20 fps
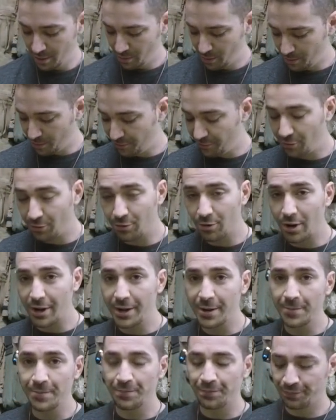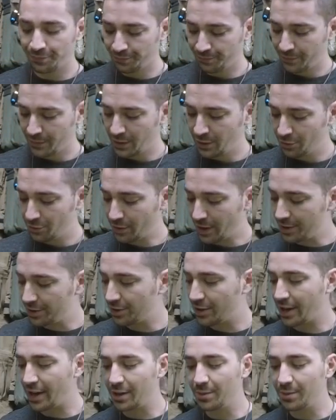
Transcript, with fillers: But before I dress the